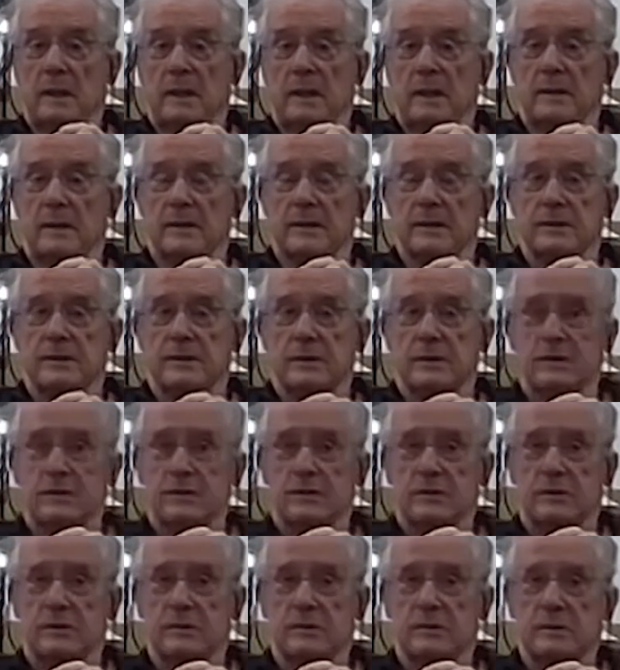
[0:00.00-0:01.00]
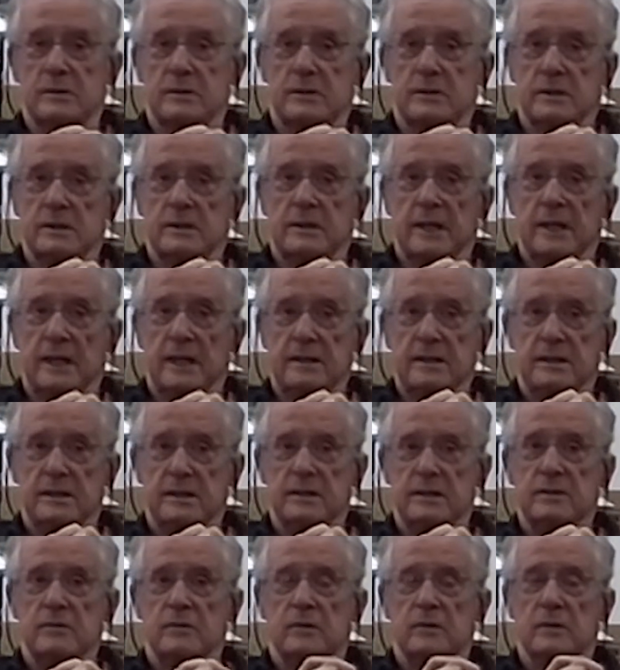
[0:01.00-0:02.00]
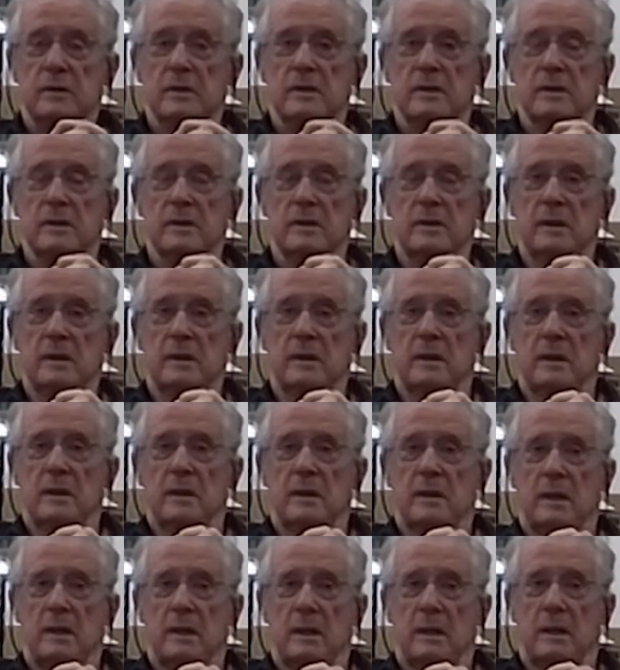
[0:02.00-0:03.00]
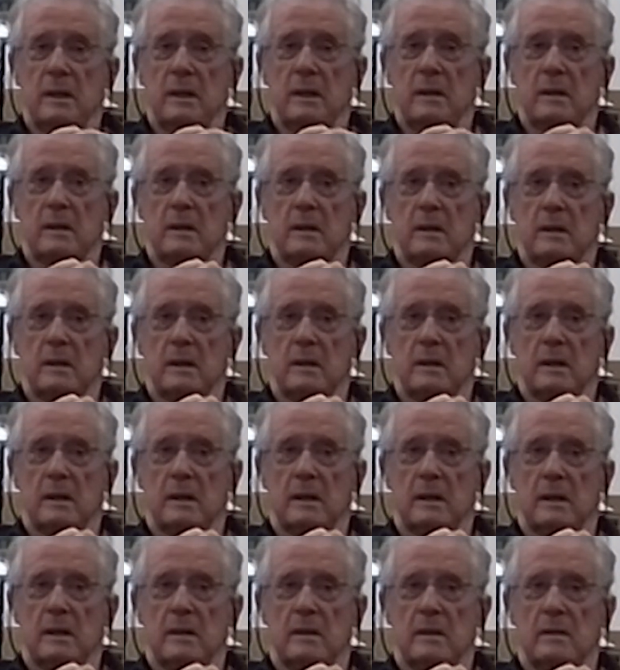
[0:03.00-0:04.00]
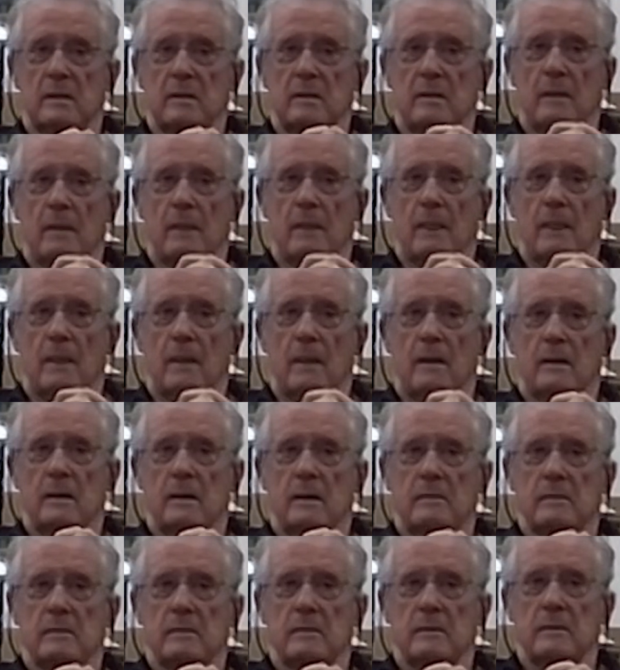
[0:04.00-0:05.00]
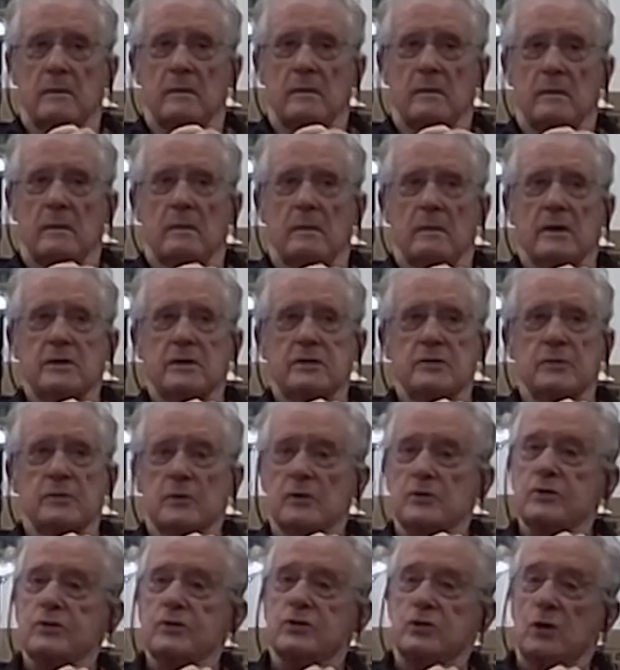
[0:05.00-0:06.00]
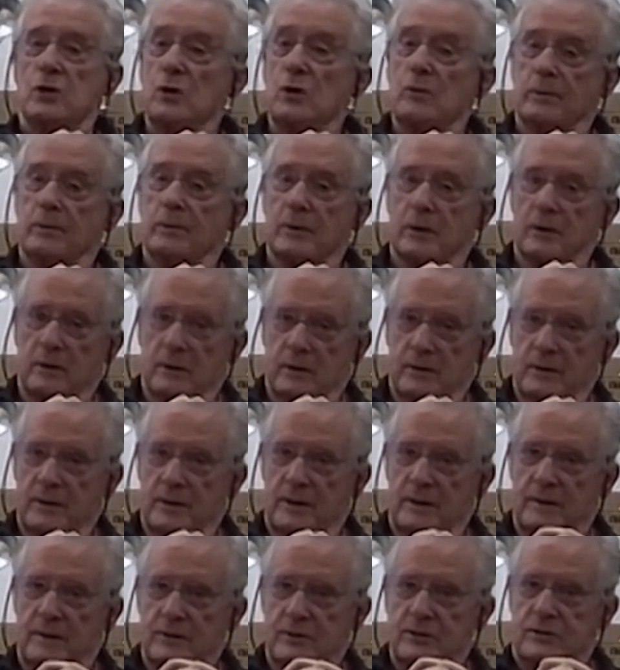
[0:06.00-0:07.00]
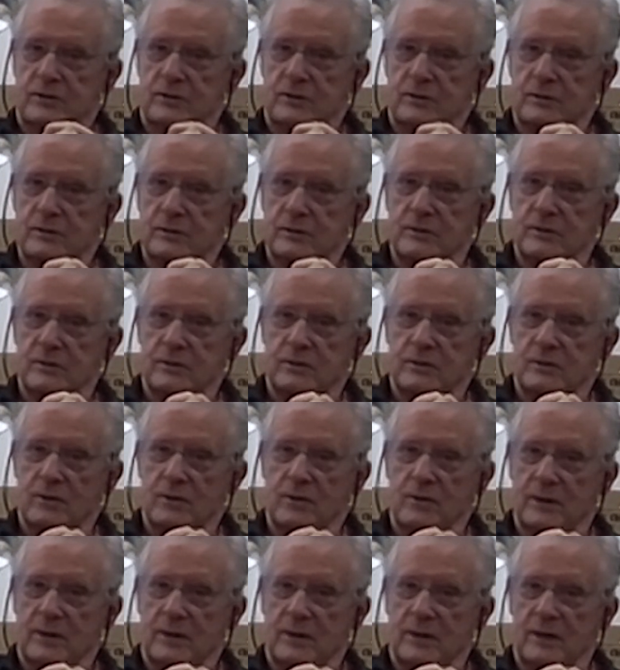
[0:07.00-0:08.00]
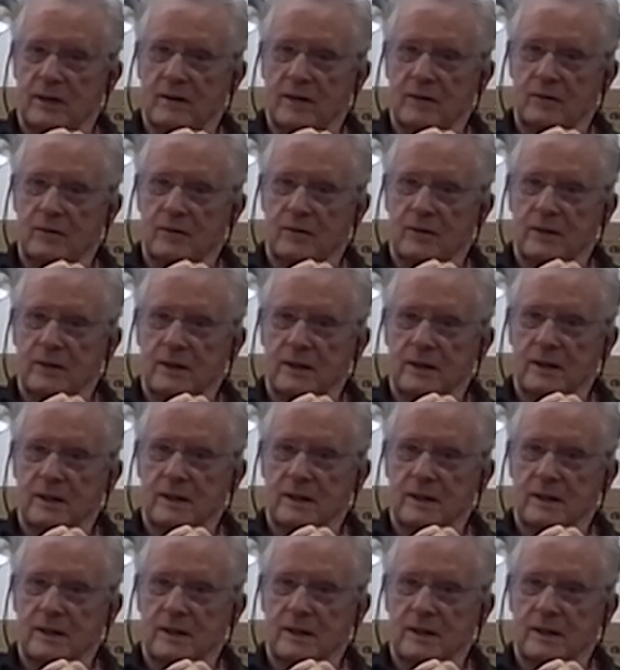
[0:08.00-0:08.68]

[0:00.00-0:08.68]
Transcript: And the students in Texas were um, much more sober than the students in Northern California,